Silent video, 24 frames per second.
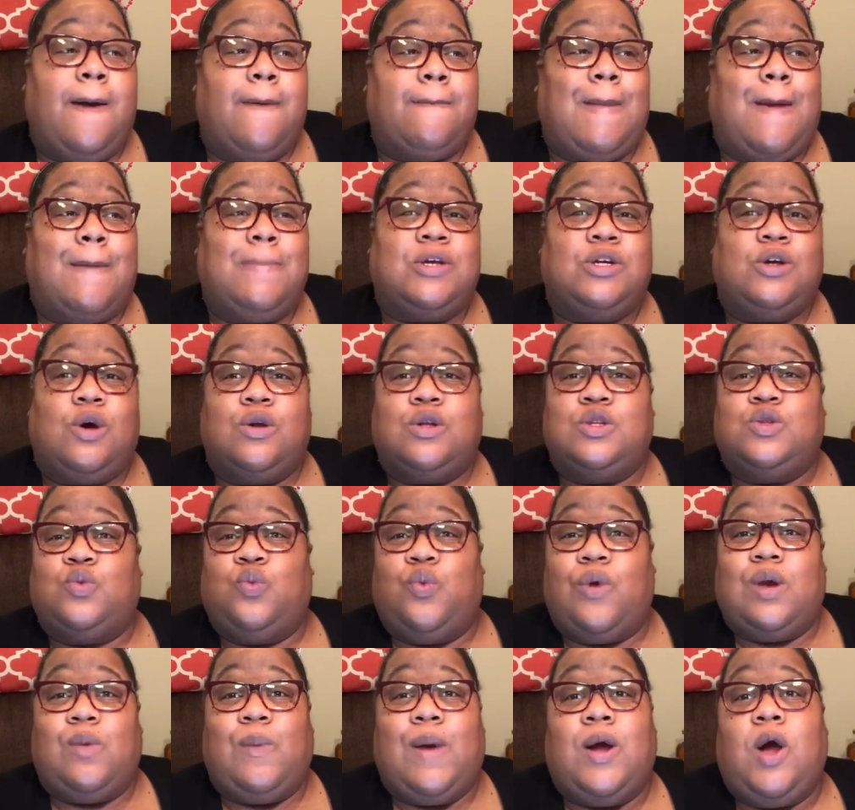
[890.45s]
Maybe she gonna just
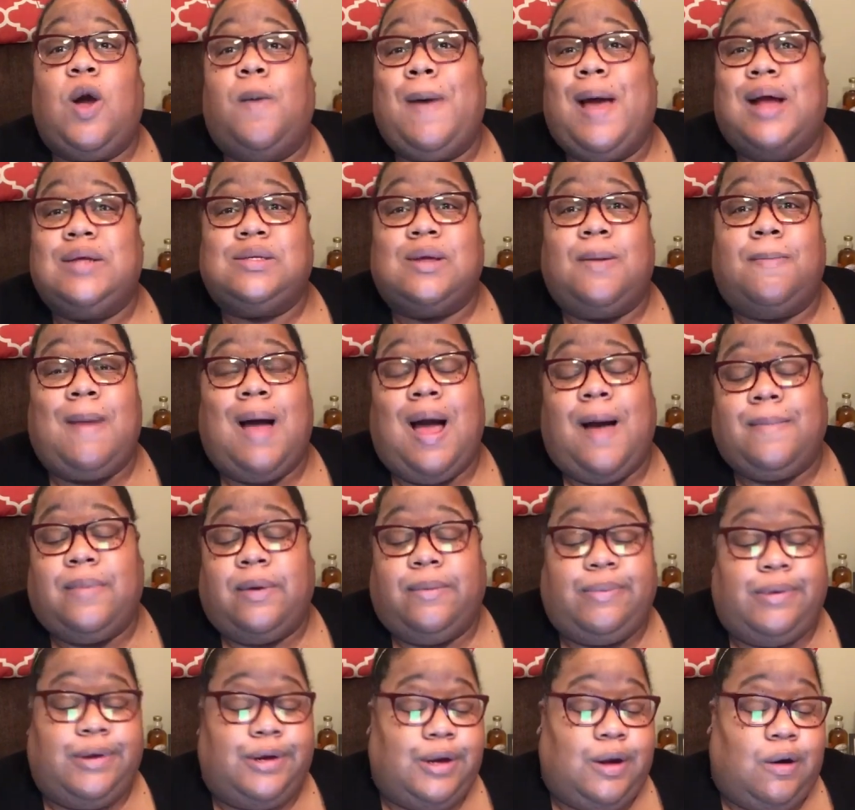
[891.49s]
run away and go back to her
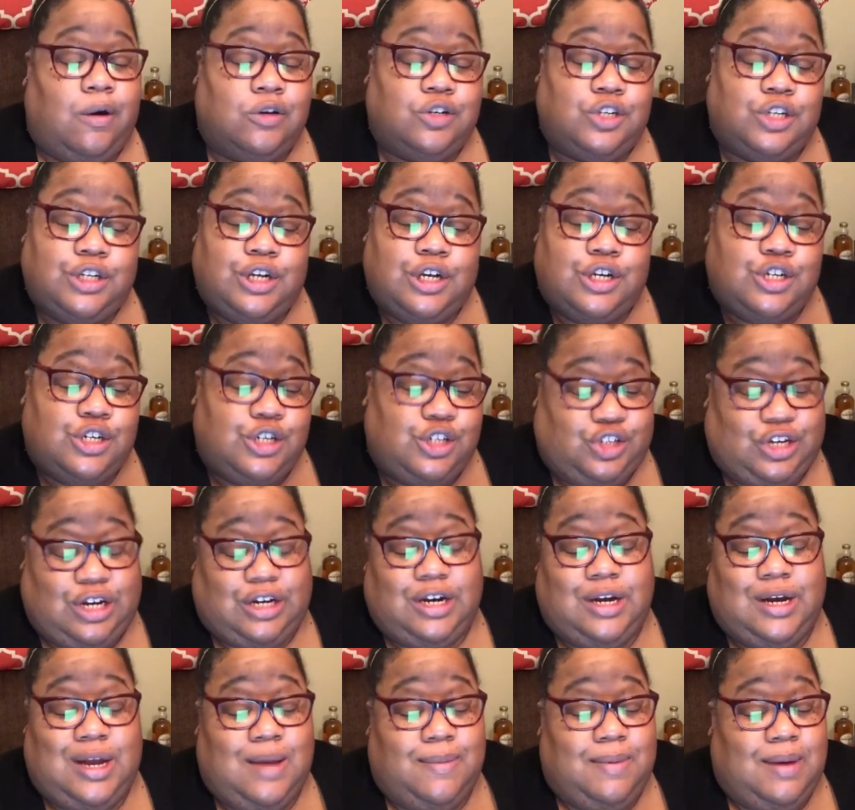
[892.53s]
mama. But no, she didn't. She just checked
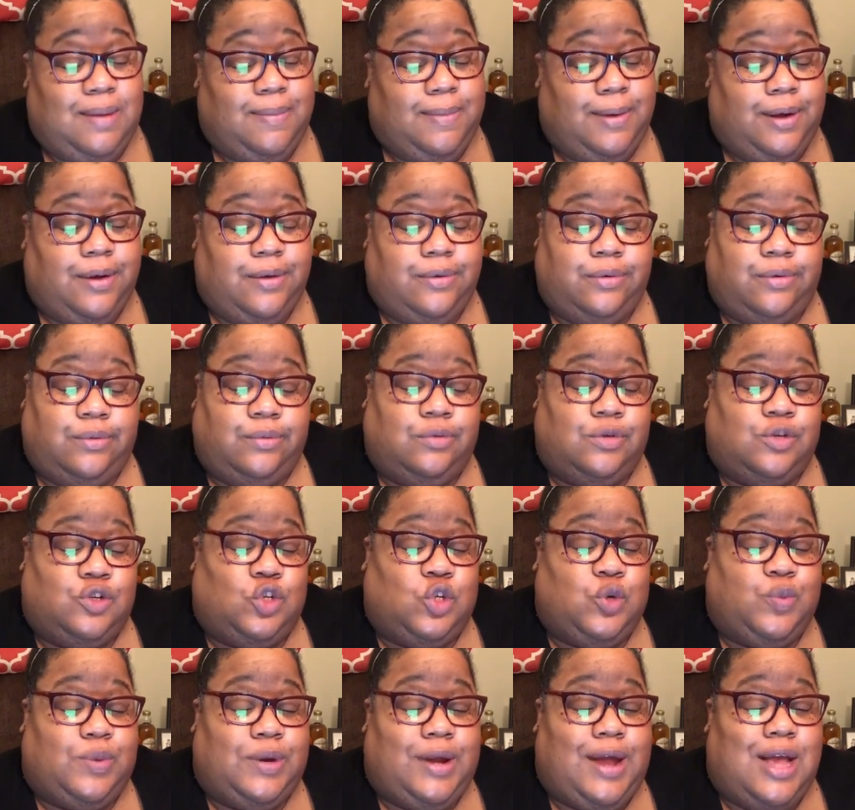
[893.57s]
her damn email. Oh,
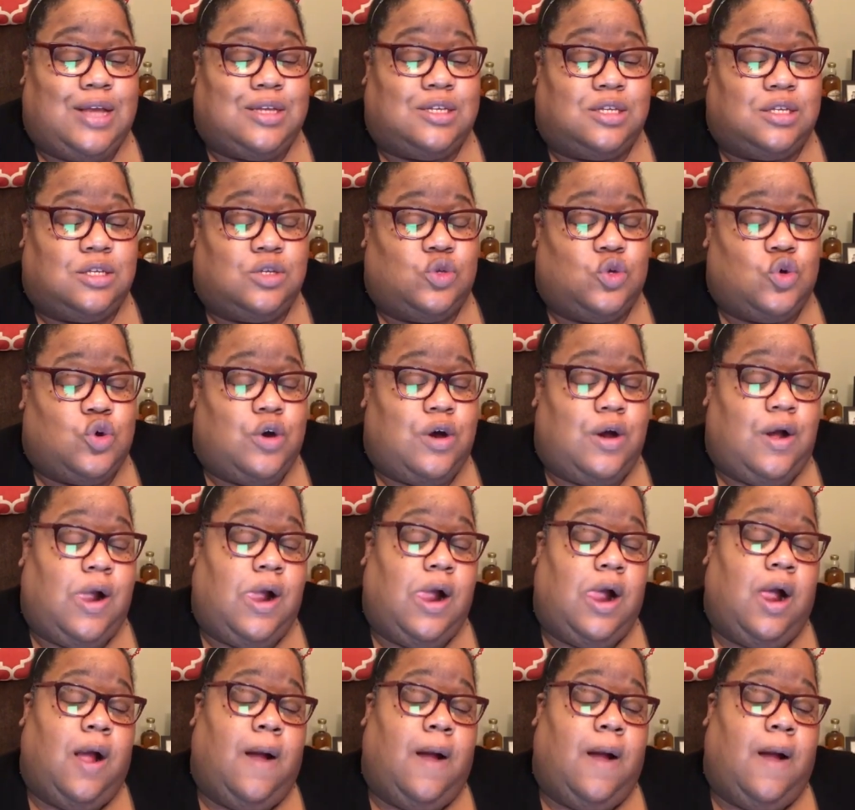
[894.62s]
stupid ass Zora.